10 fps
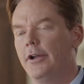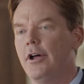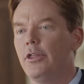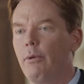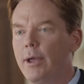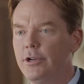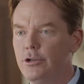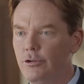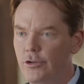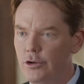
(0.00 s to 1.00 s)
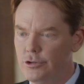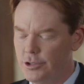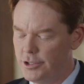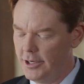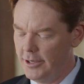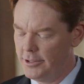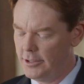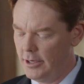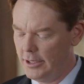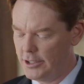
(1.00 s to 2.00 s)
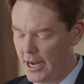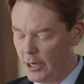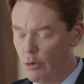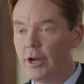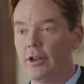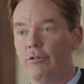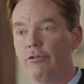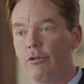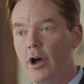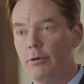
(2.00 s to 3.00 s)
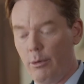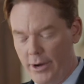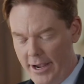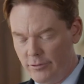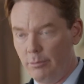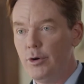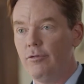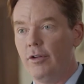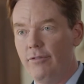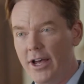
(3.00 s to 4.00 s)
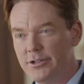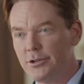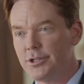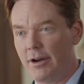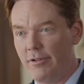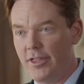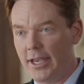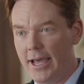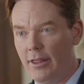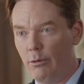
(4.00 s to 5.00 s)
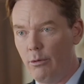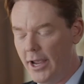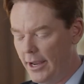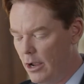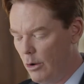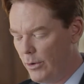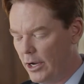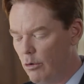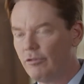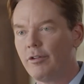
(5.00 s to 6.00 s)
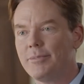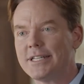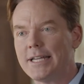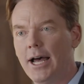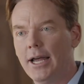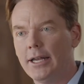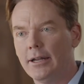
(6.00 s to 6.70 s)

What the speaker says: Another way we do fusions is, instead of going in the front where we have to move the vessels and everything out of the way, we can go in from the side.